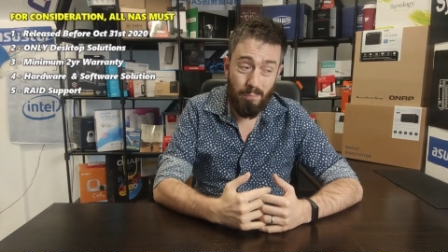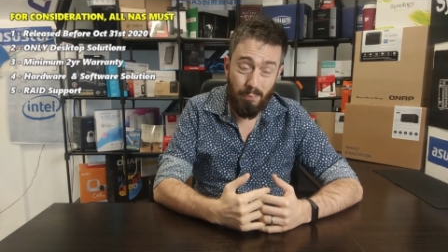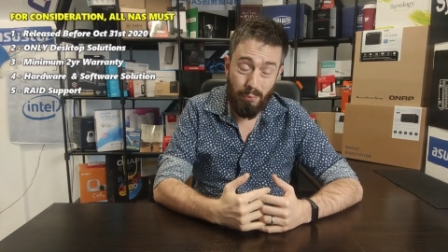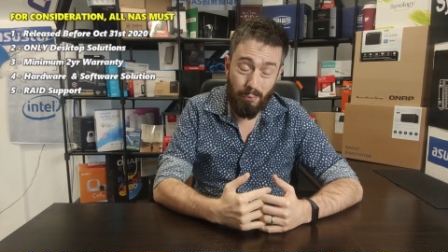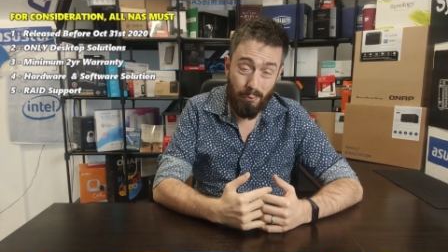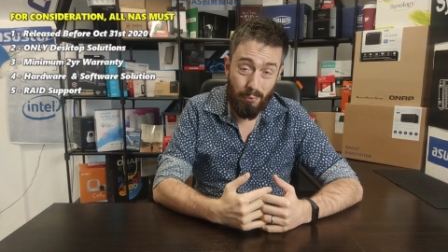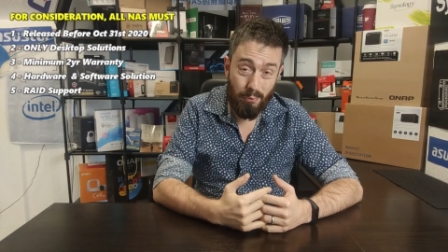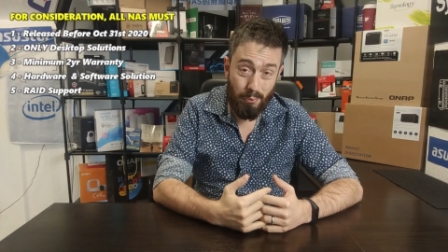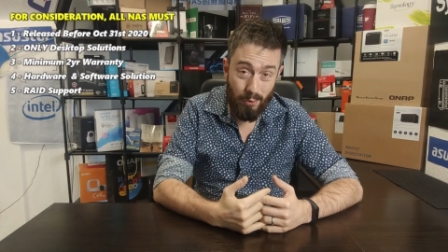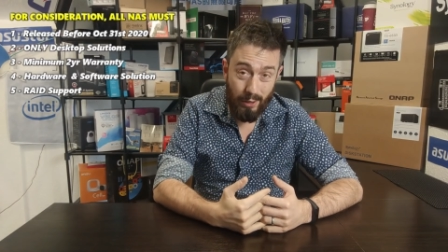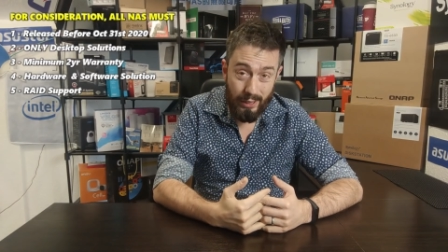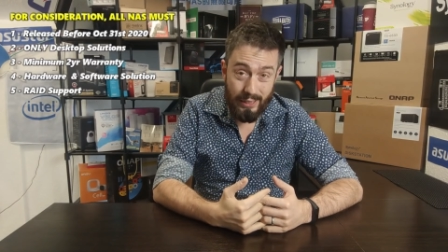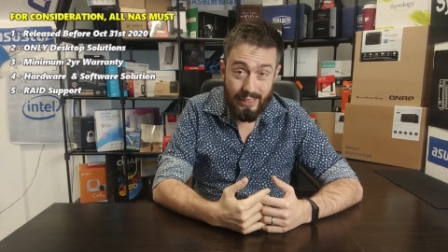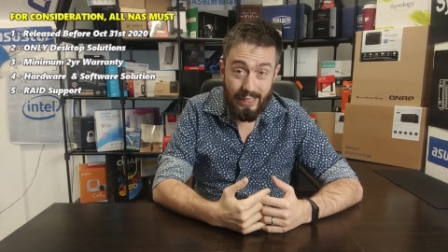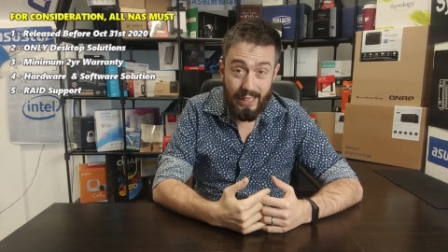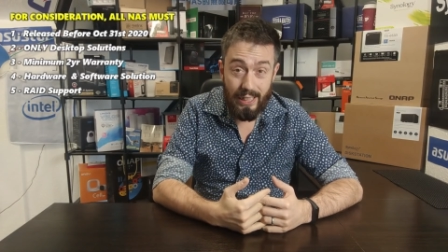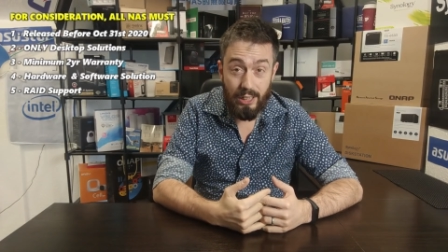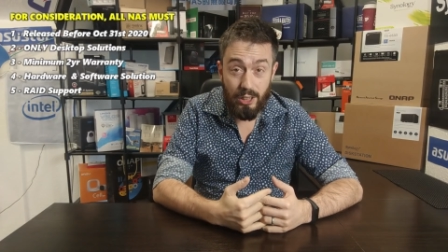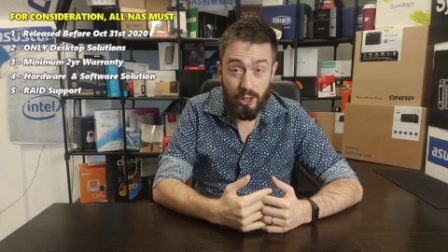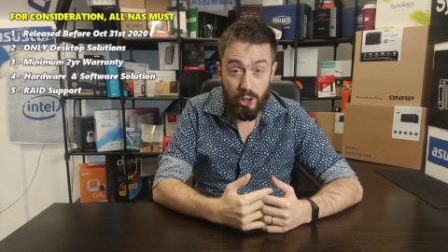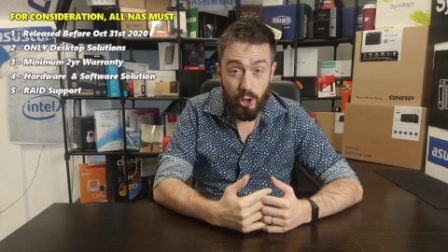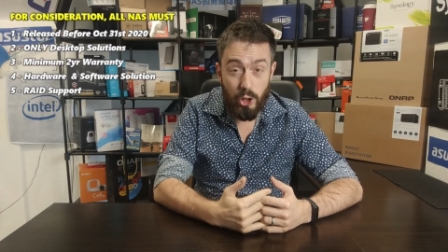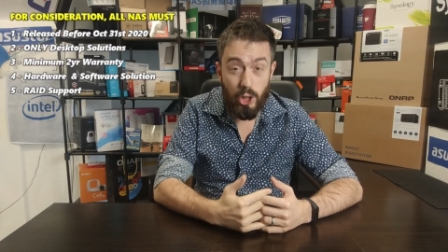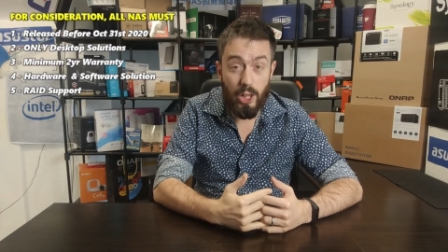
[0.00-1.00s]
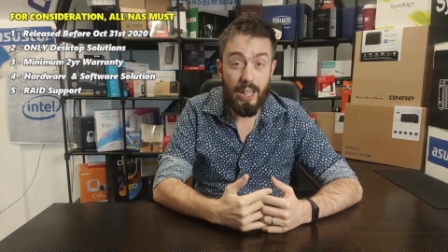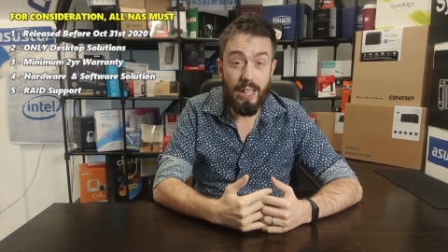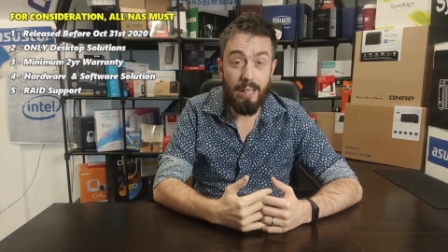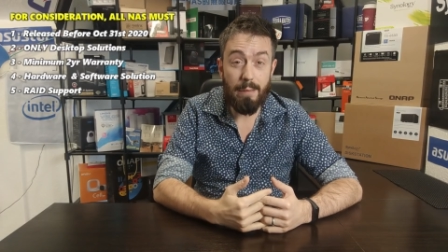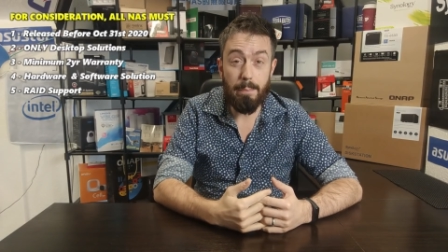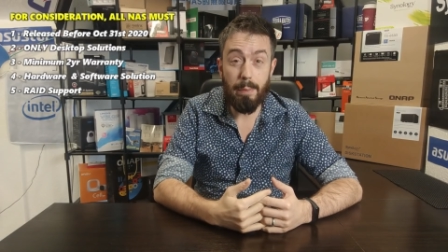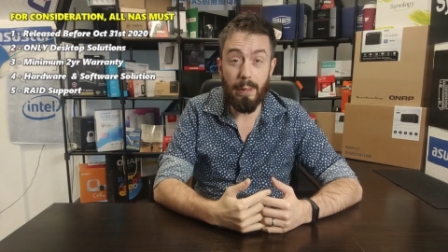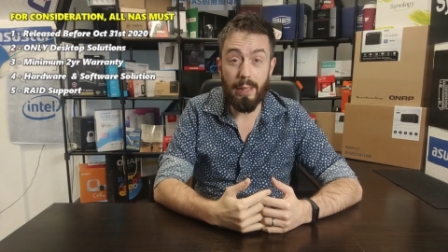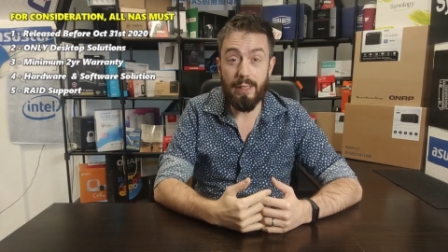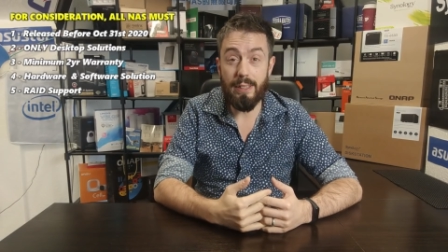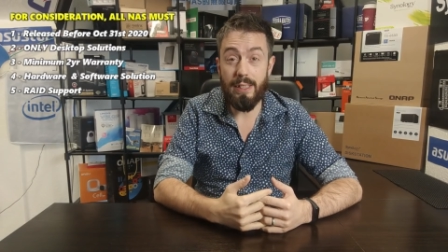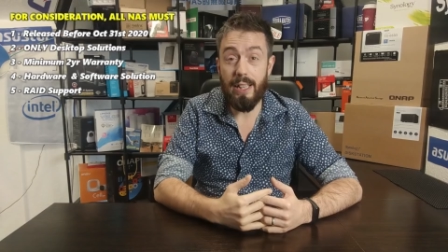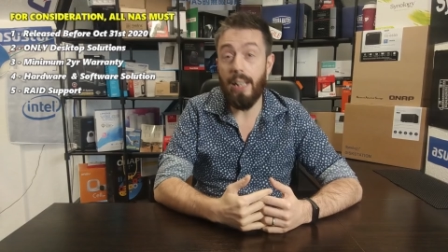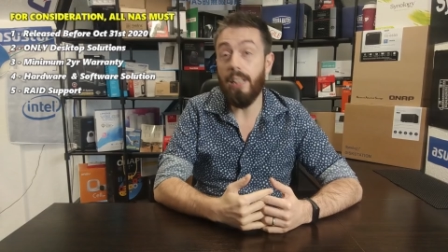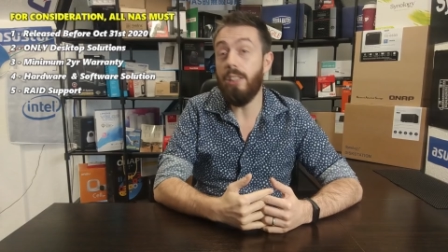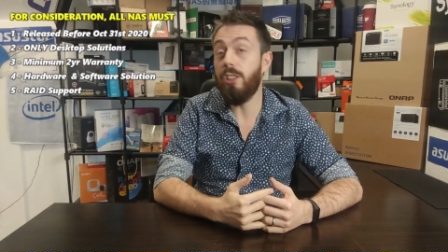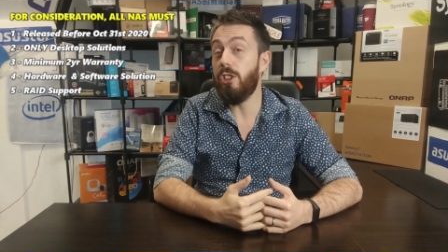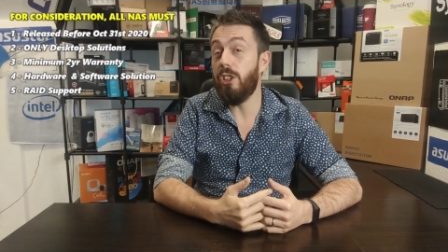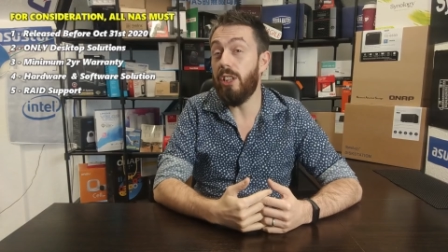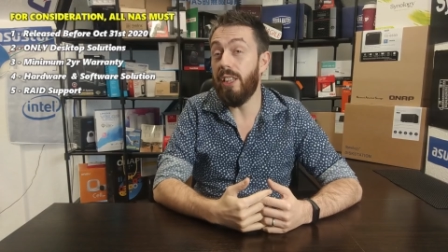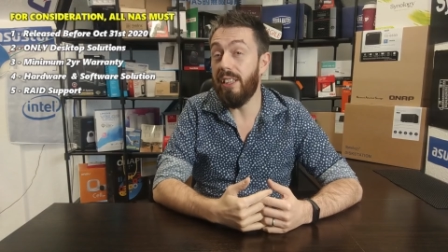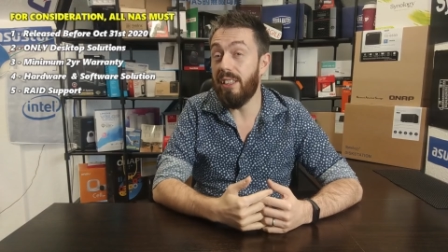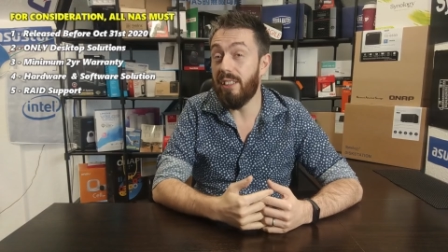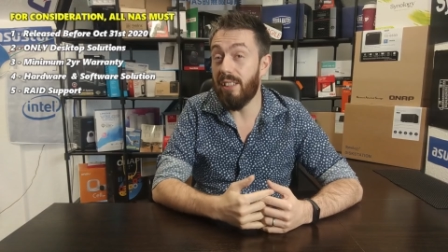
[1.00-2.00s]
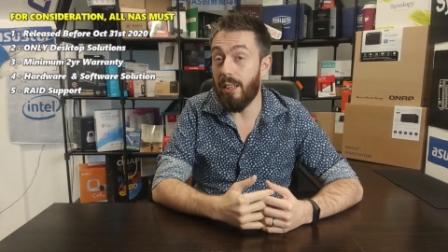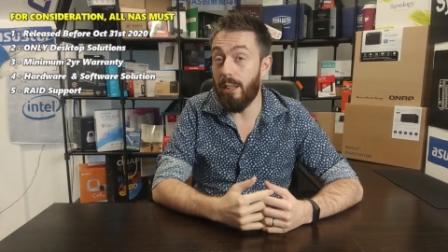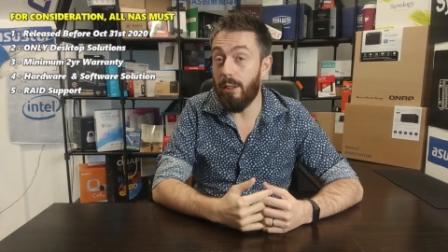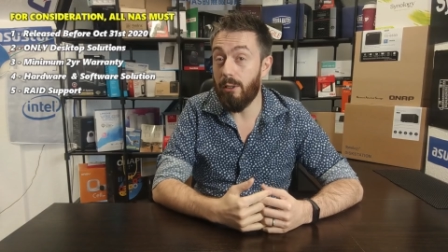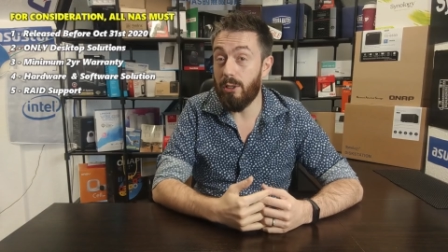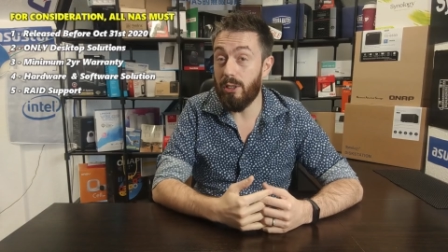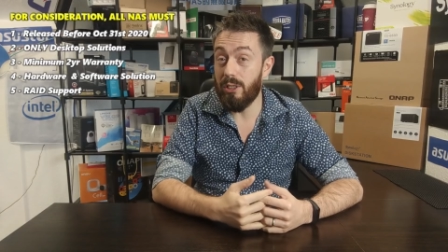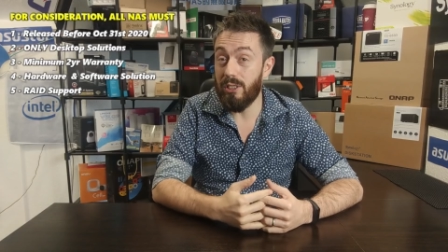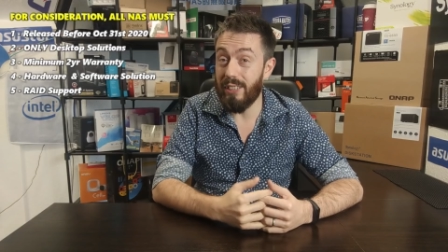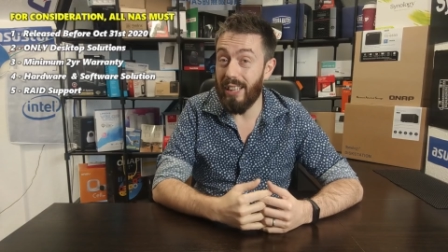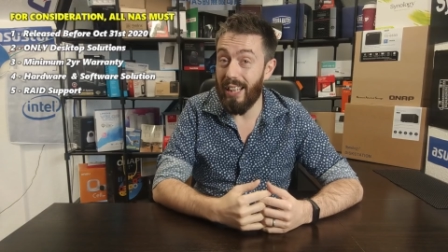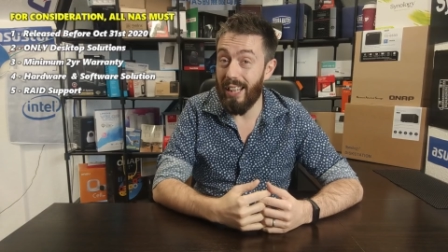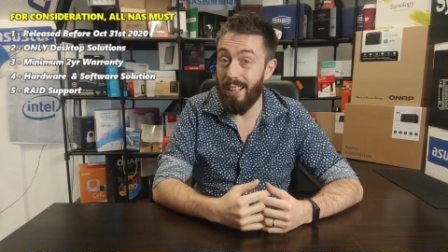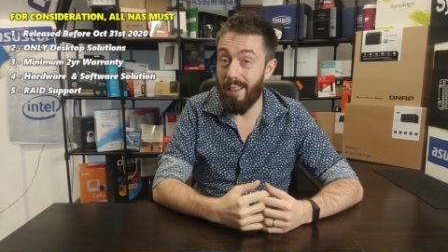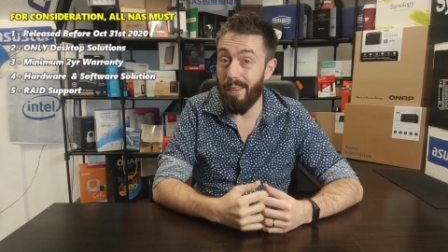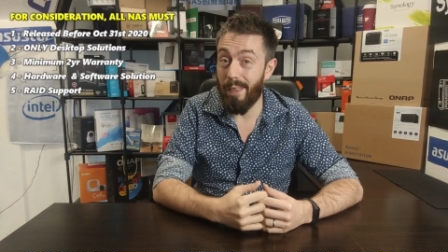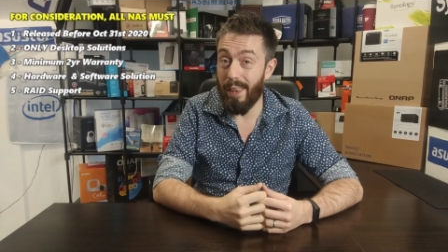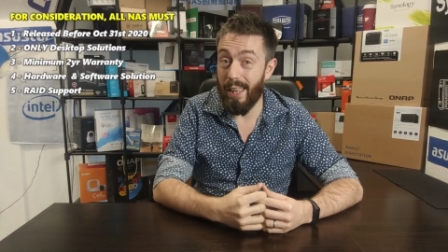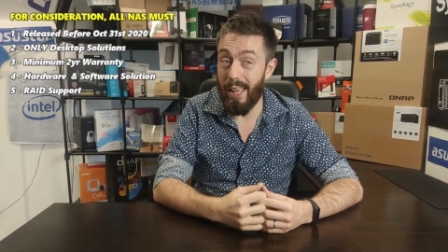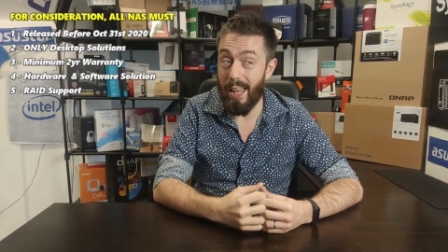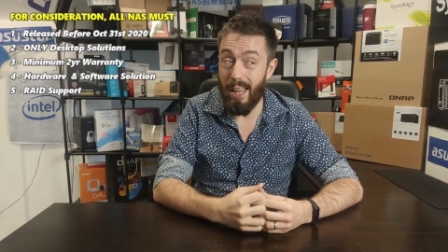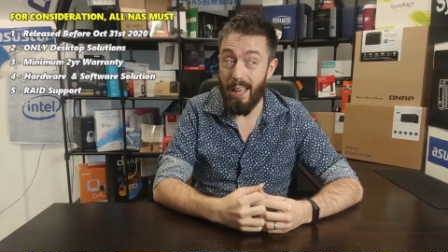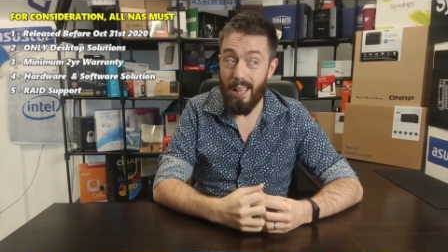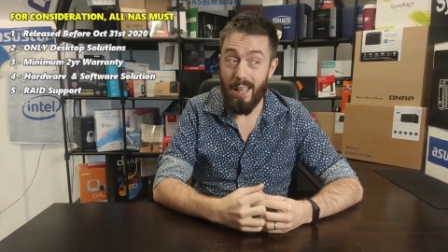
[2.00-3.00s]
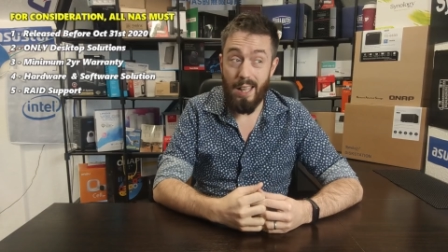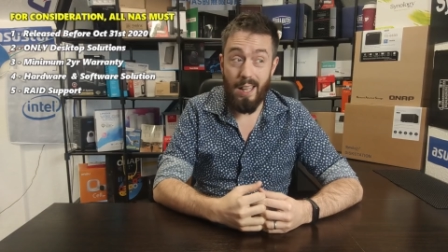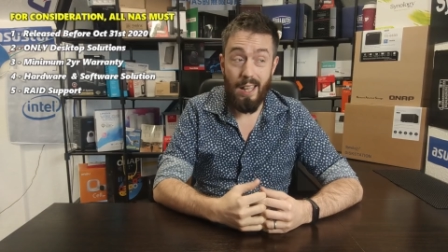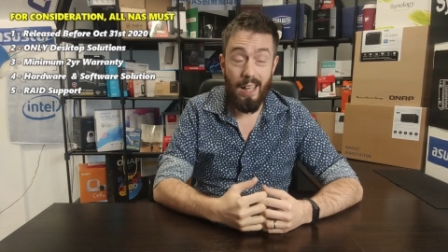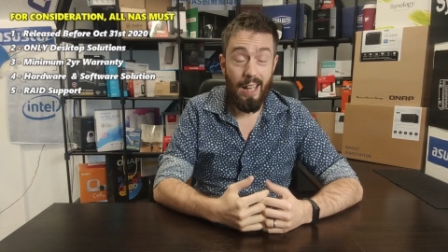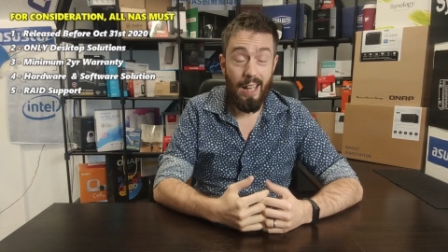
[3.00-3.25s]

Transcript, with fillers: pretty cheap ten G solutions out there,